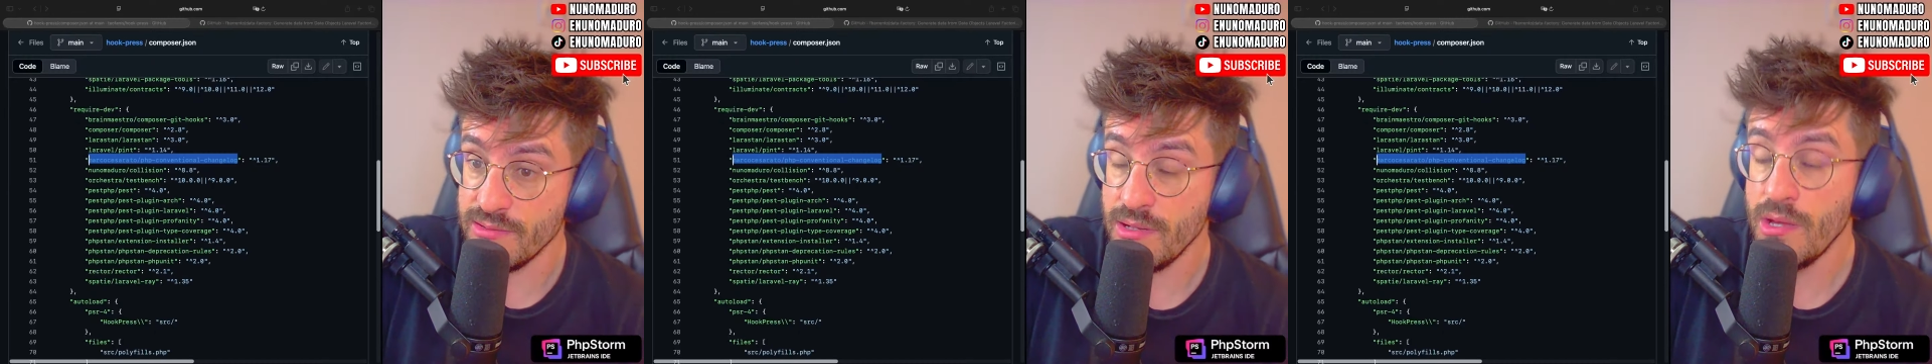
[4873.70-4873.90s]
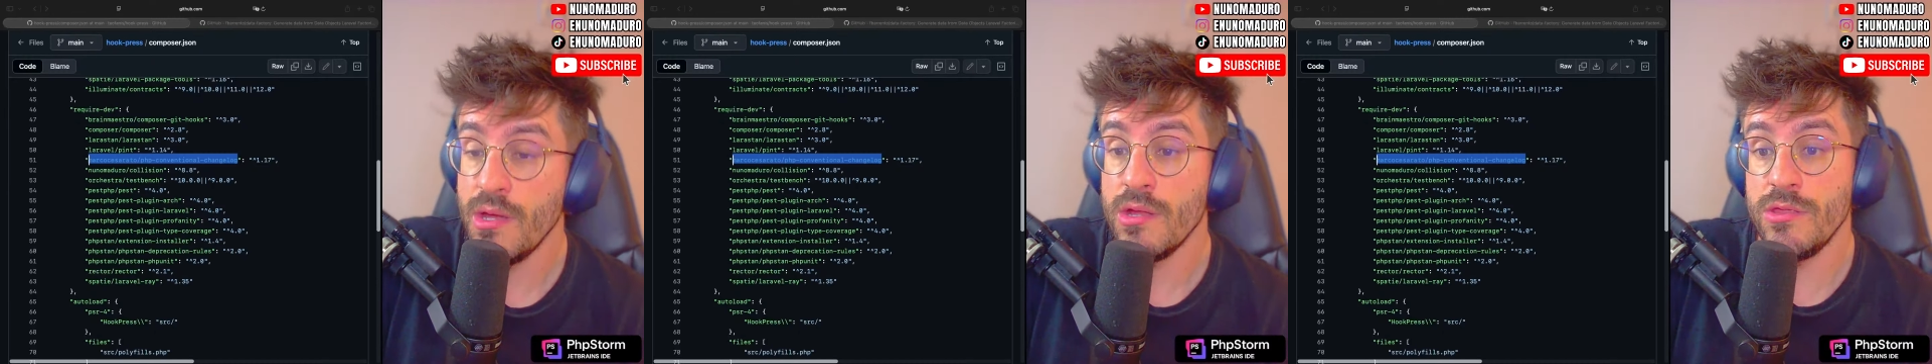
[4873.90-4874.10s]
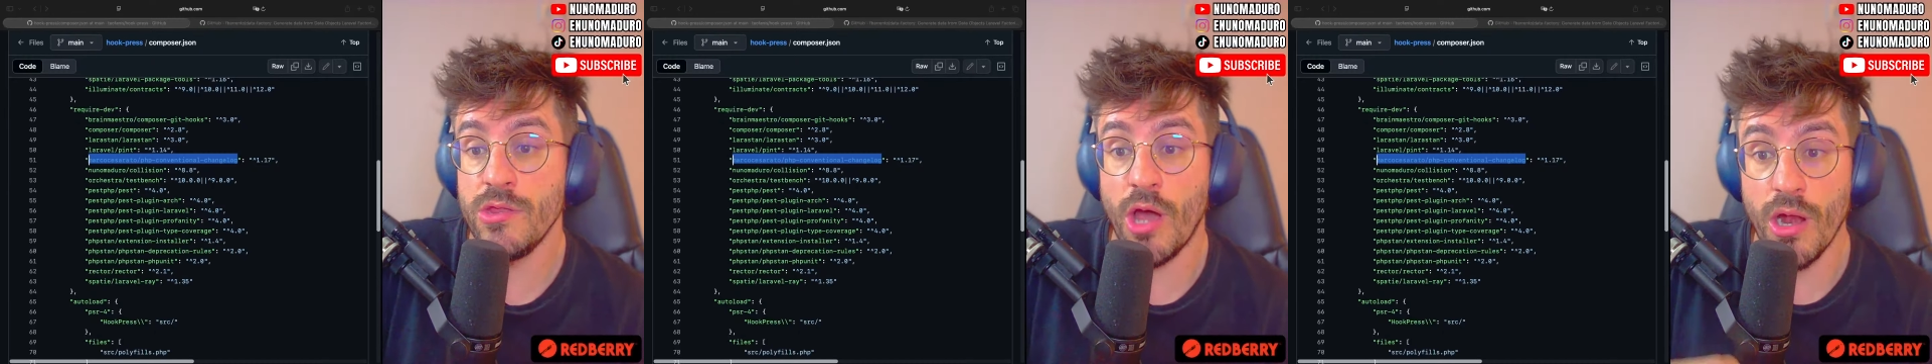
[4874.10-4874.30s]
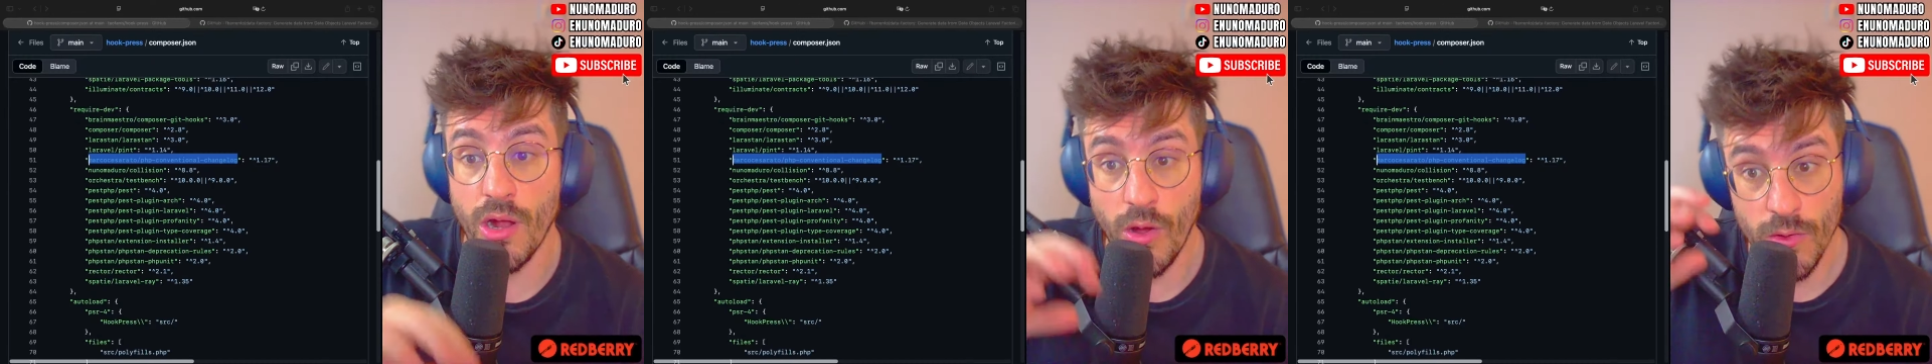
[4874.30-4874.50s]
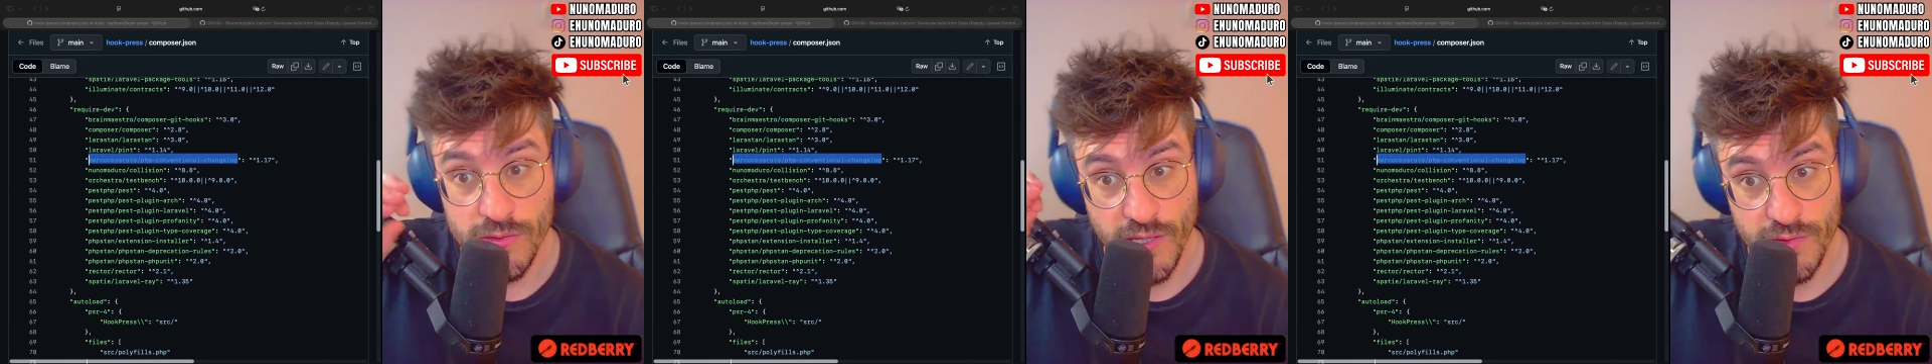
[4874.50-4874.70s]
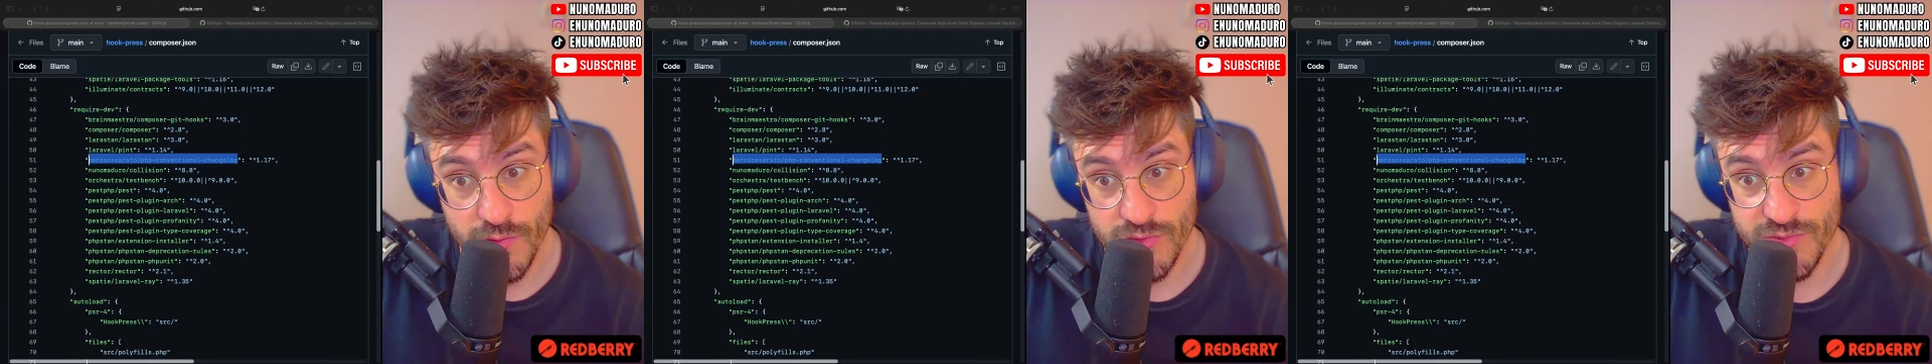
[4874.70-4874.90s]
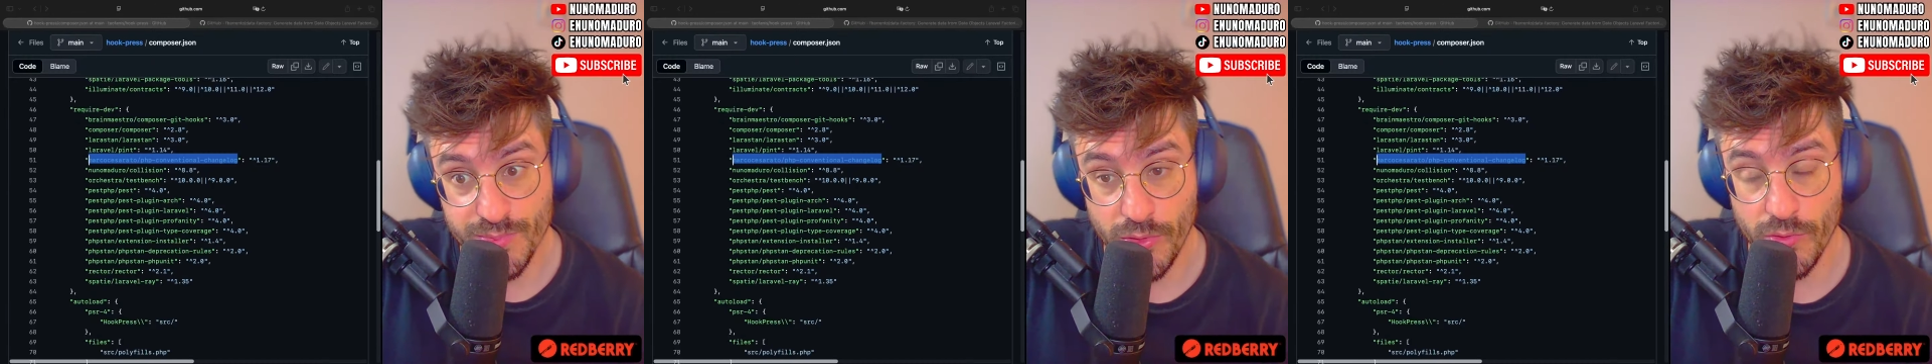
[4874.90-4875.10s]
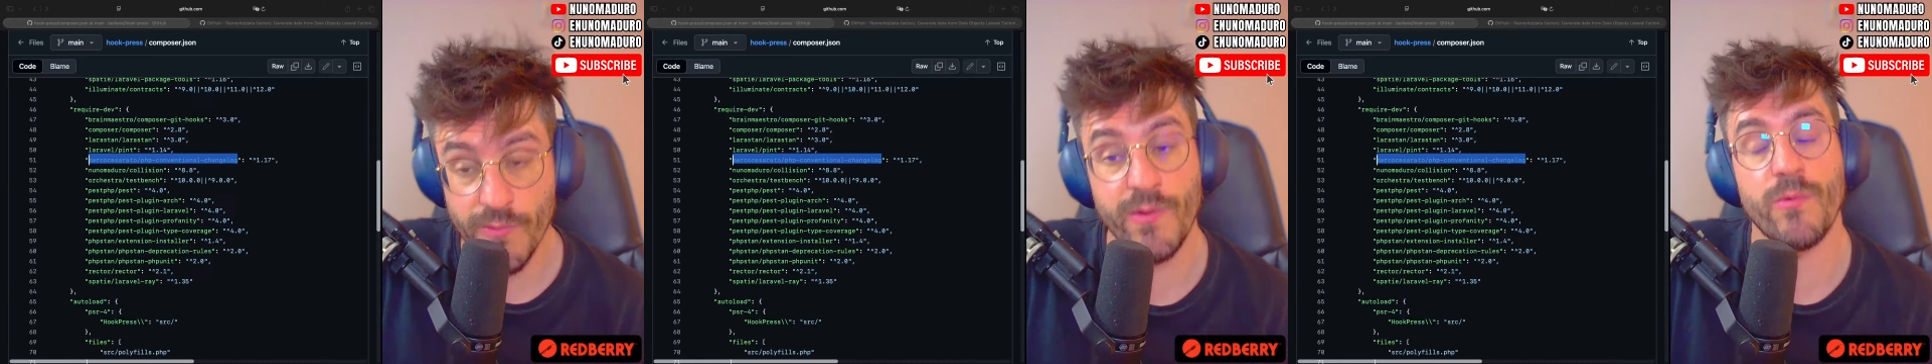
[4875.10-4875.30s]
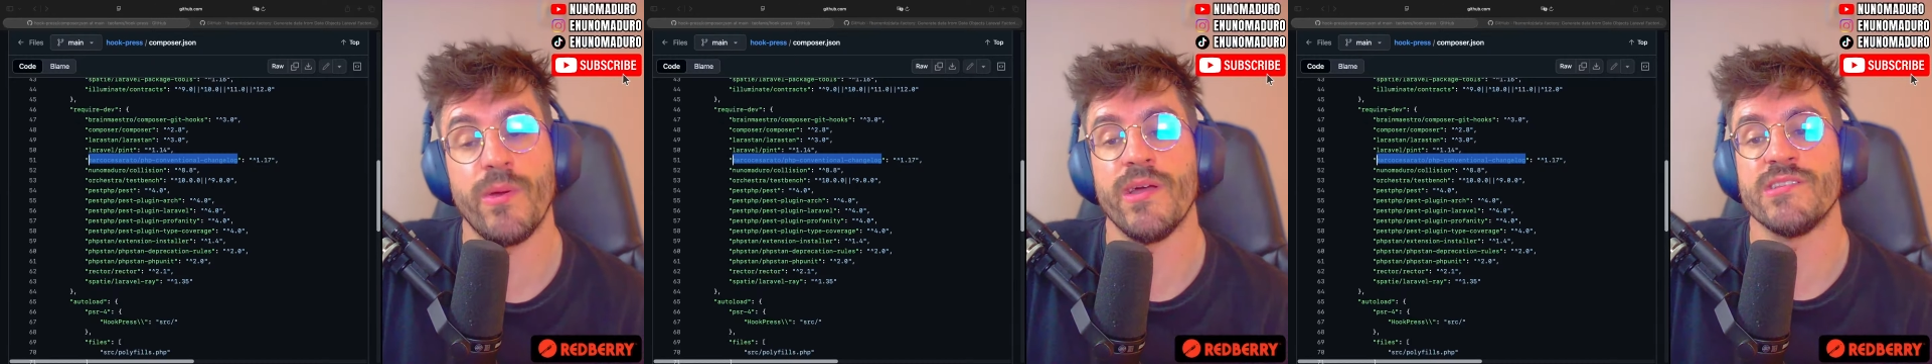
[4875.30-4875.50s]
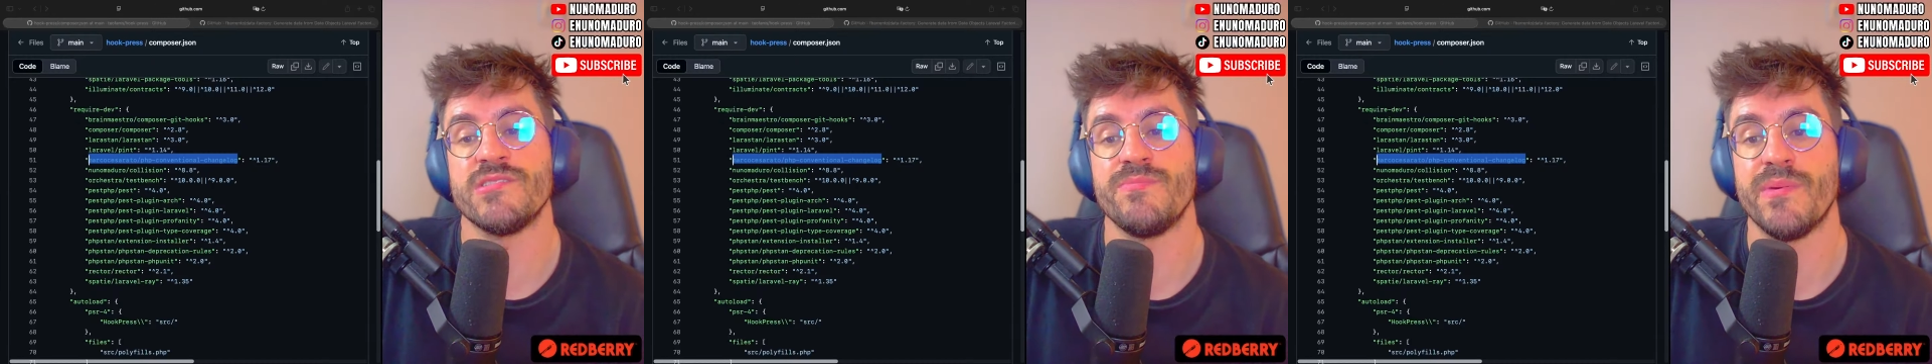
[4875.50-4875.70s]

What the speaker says: not only those pull requests,